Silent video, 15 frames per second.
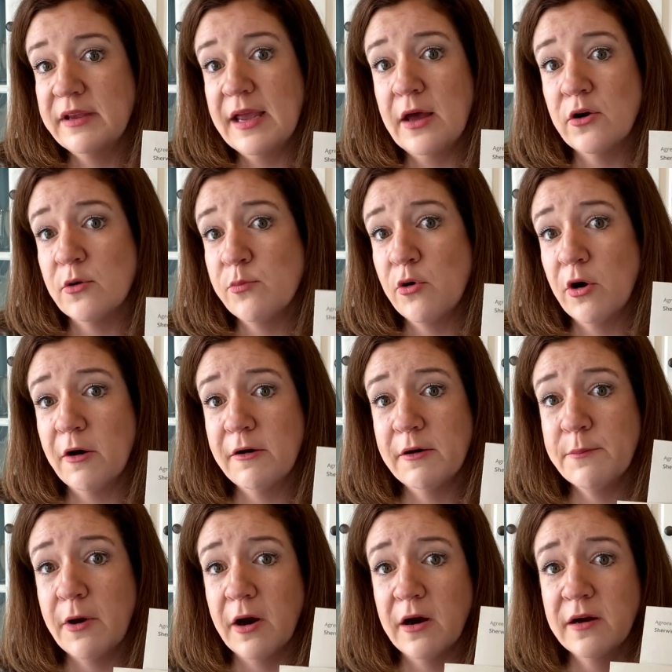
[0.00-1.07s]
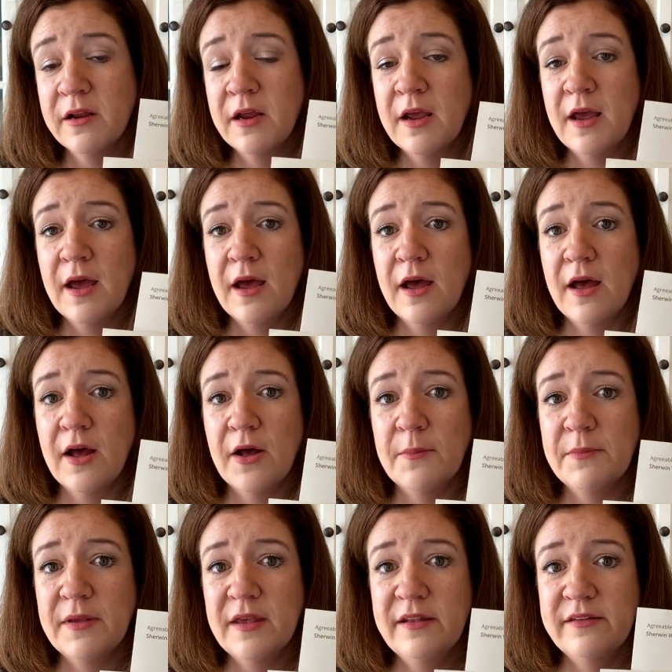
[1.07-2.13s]
counterpart part.
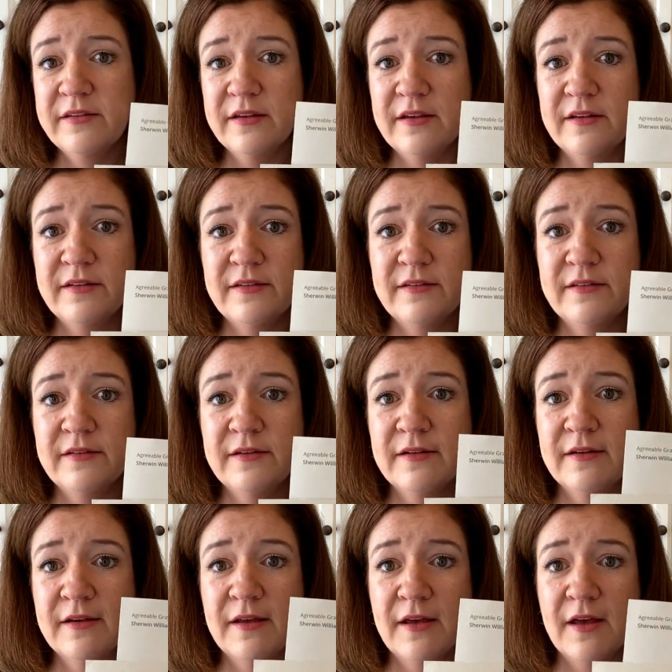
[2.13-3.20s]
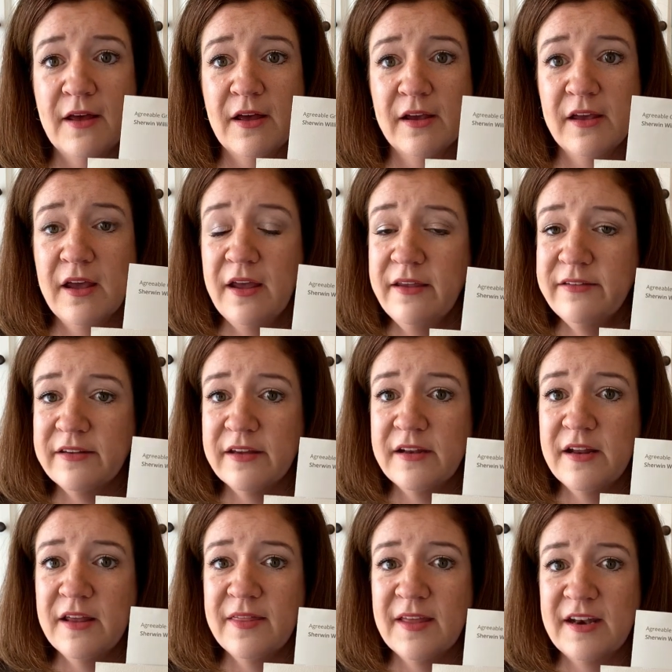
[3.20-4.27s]
Um, it's it's uh,
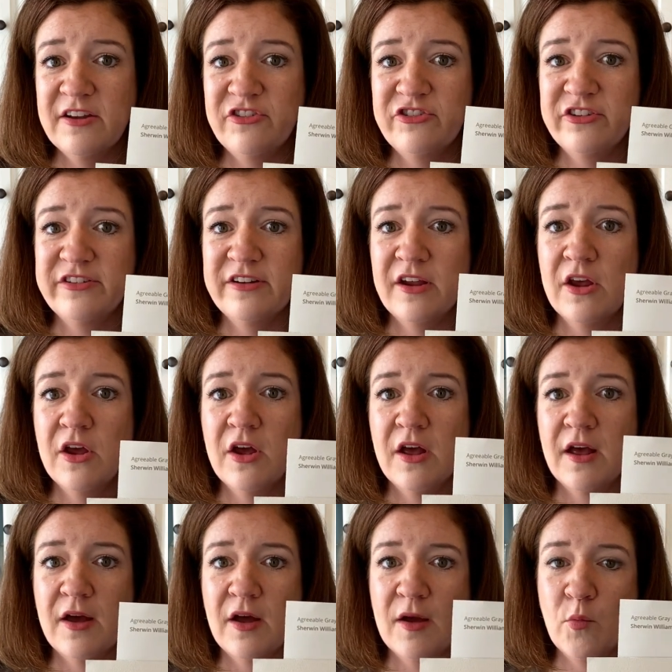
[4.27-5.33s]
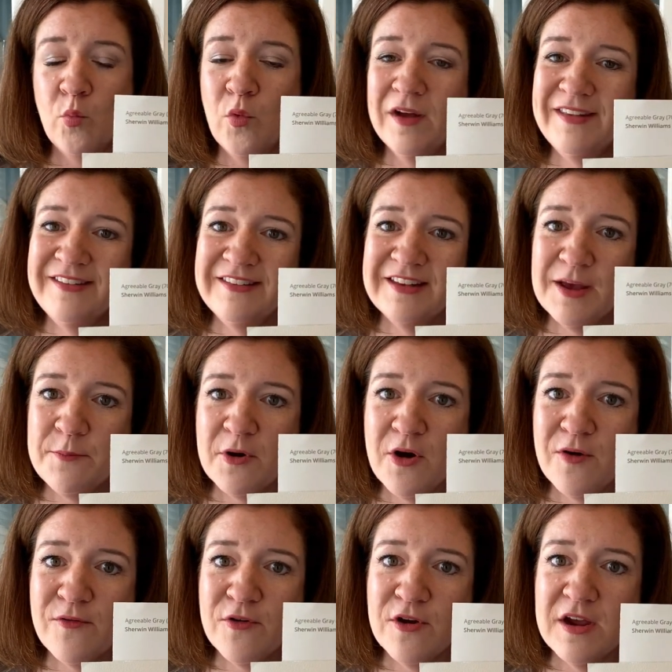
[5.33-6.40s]
cousin that is just one step
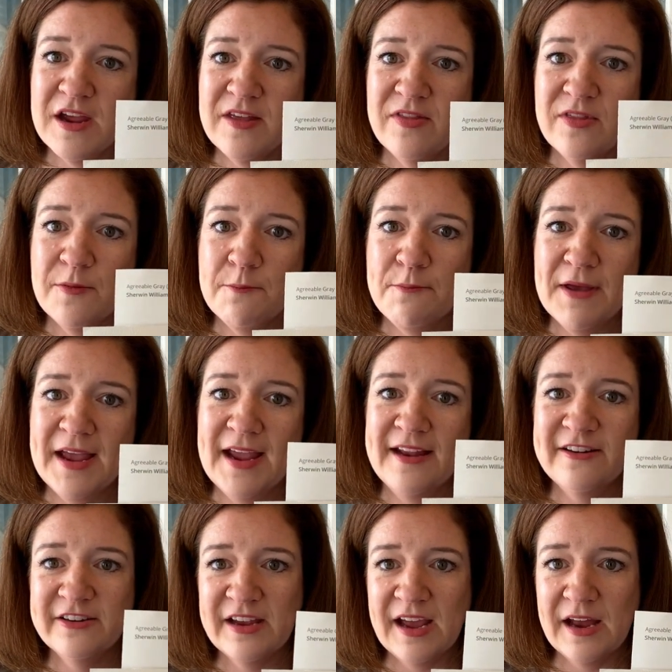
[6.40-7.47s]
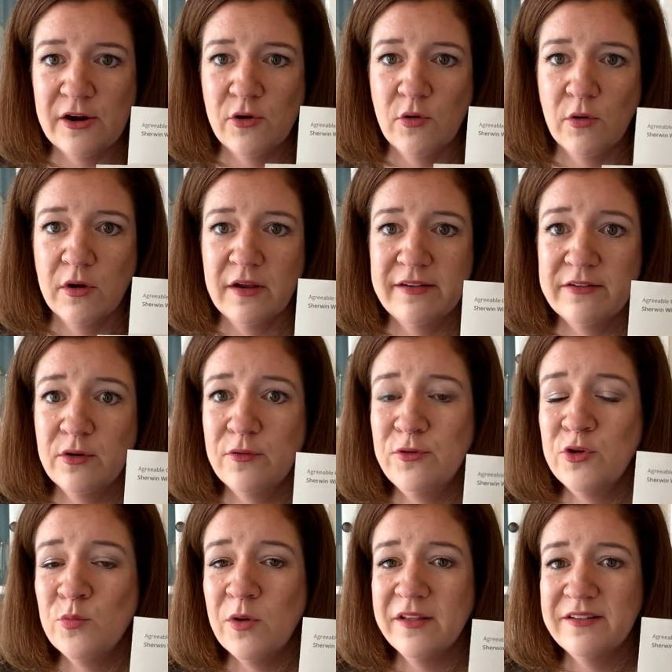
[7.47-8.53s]
over in the beige category. So
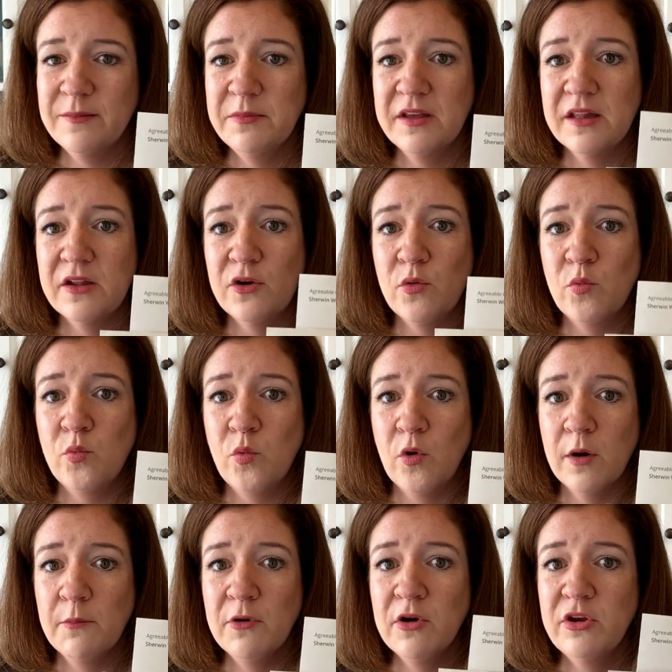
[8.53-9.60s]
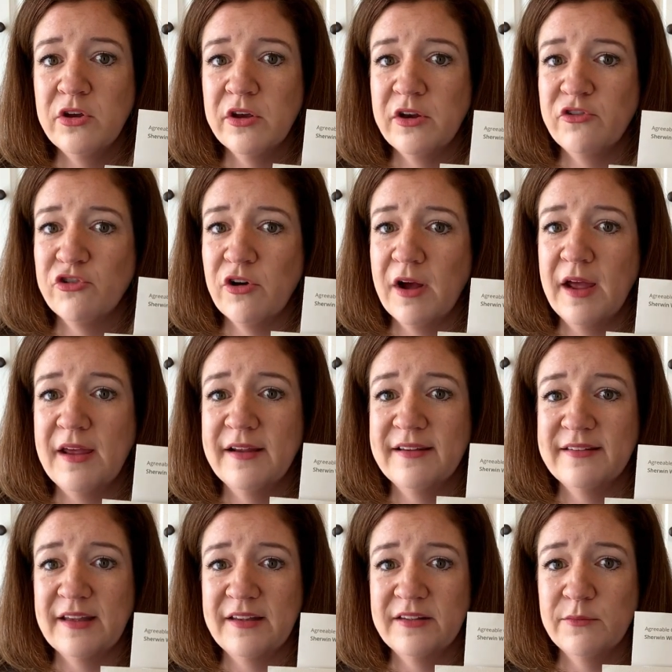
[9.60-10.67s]
if you want something a little warmer, you can try
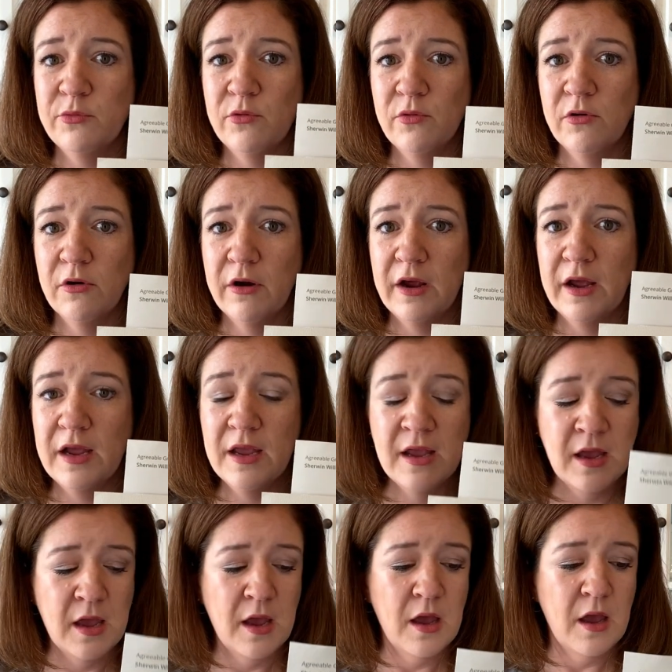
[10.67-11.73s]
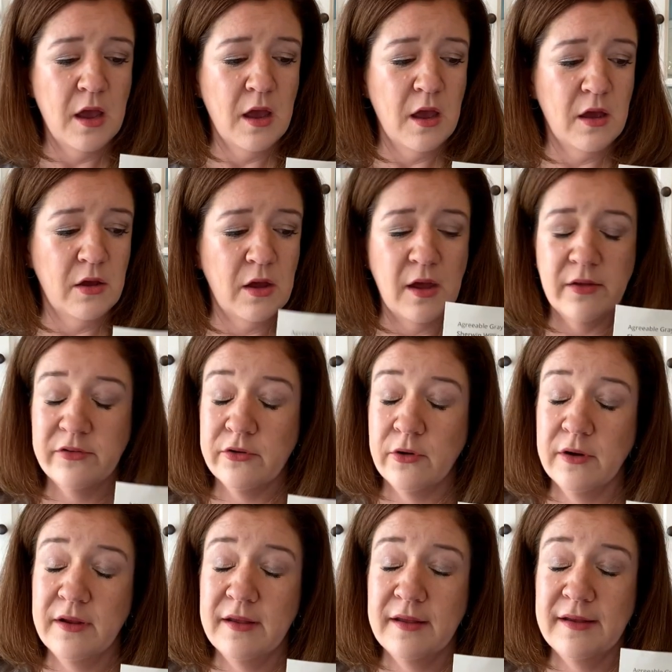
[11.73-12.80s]
accessible gray, uh,
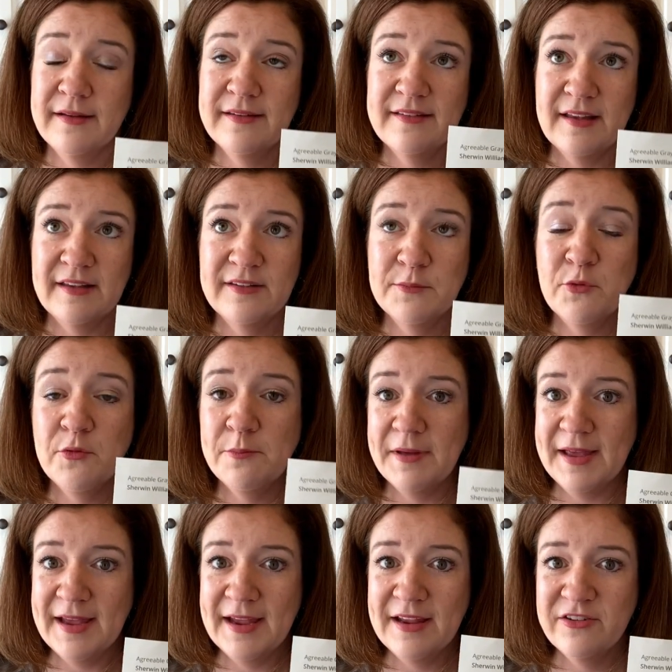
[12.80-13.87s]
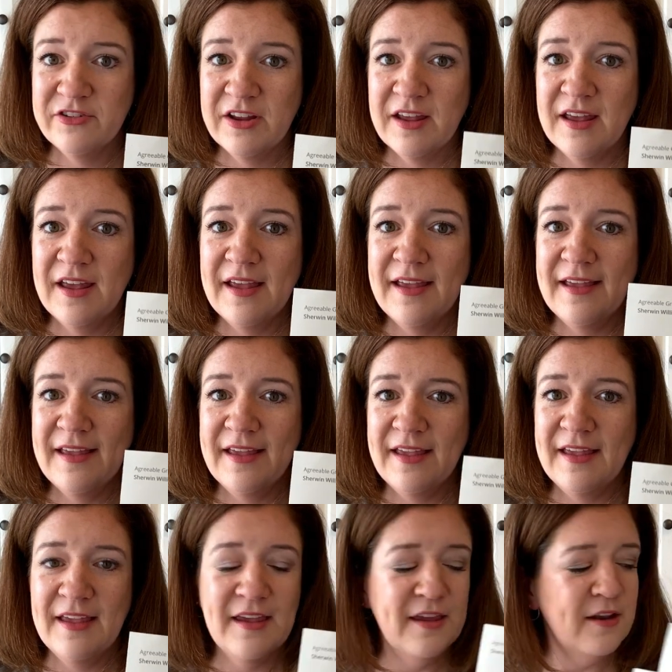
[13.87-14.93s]
sorry, accessible beige
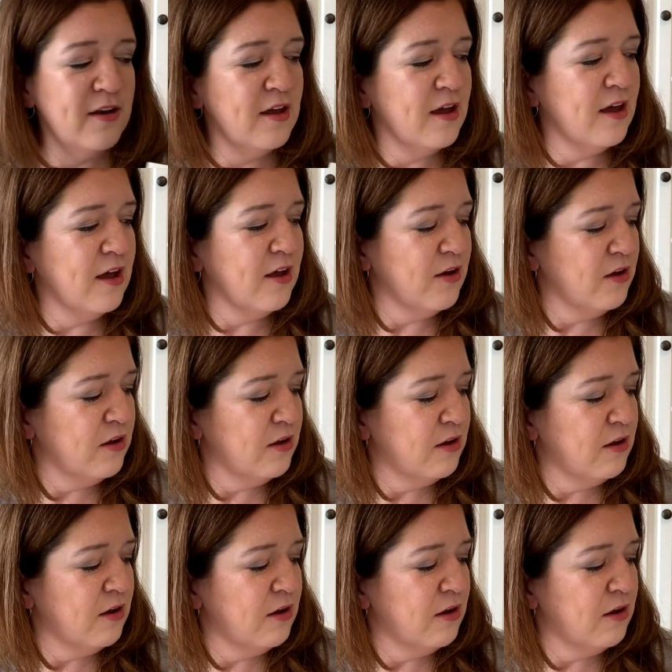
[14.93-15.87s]
in uh,